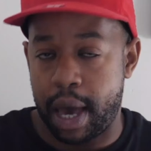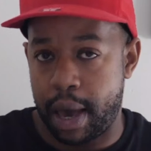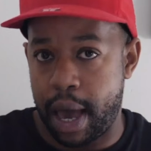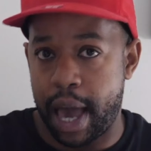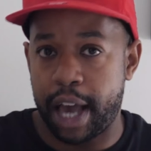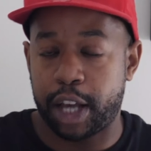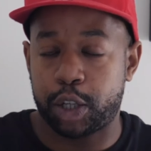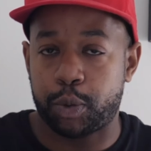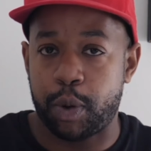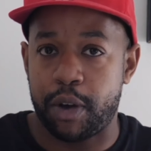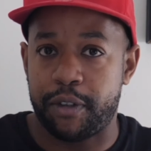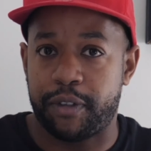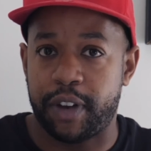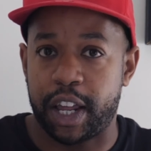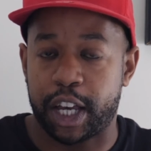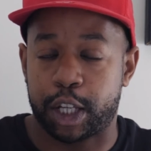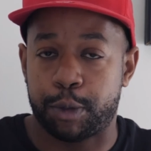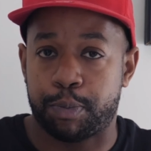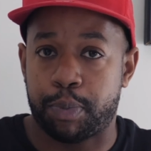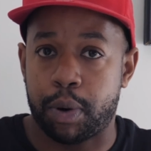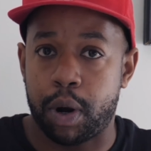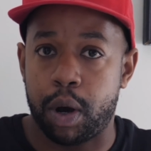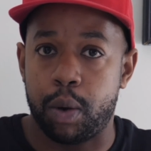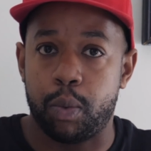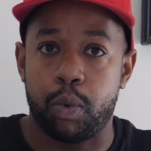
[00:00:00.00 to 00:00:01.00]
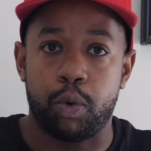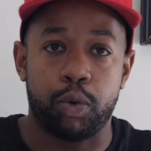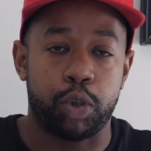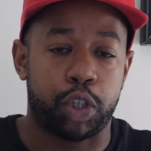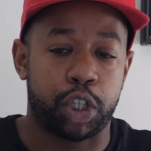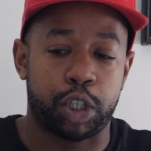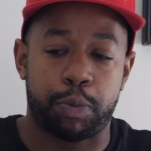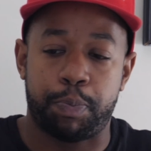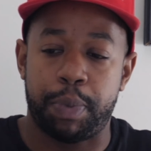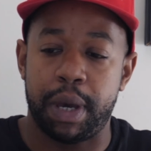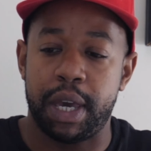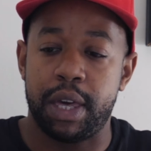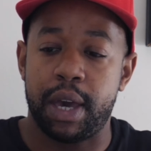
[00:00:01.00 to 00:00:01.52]
Exway Flex Pro will
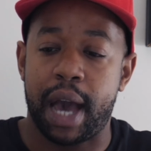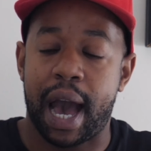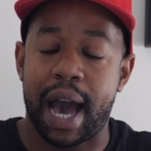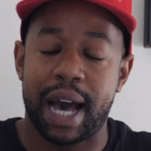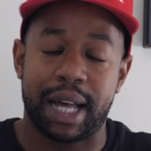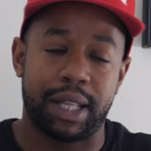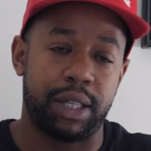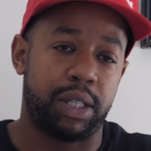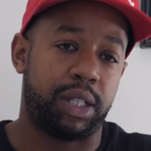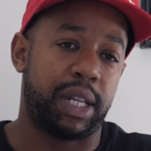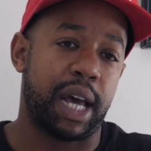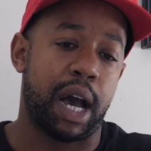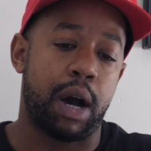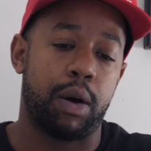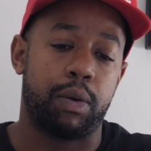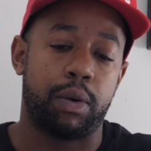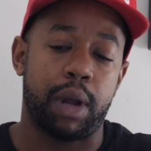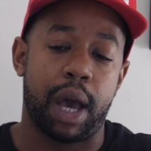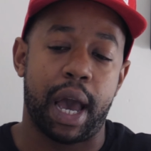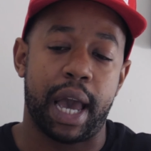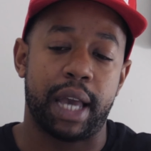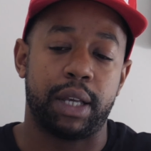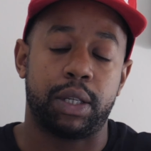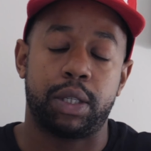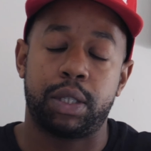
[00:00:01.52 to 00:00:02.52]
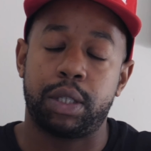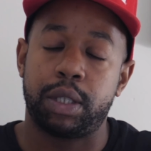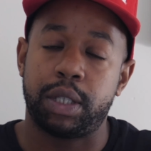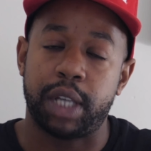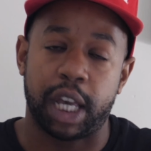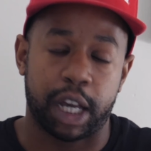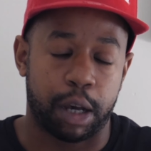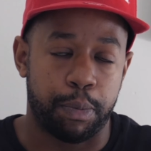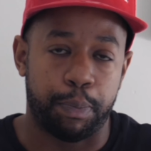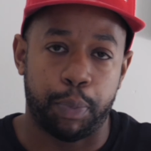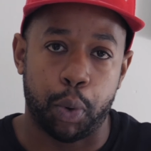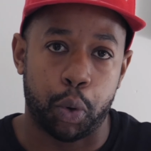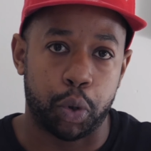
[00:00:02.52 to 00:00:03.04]
just be hands down a
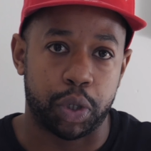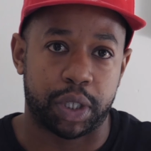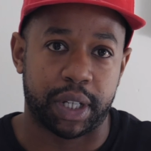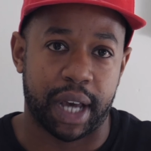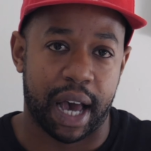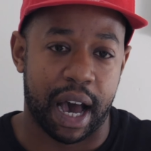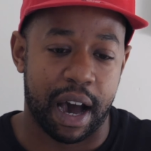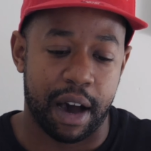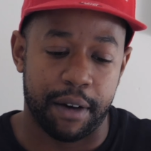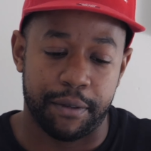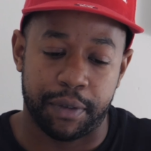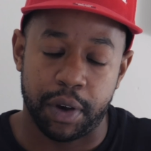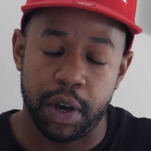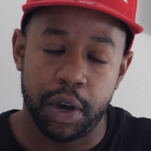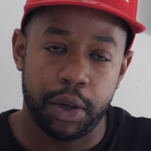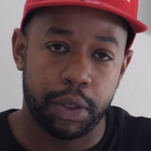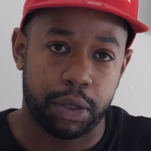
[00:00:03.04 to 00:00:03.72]
sick board to have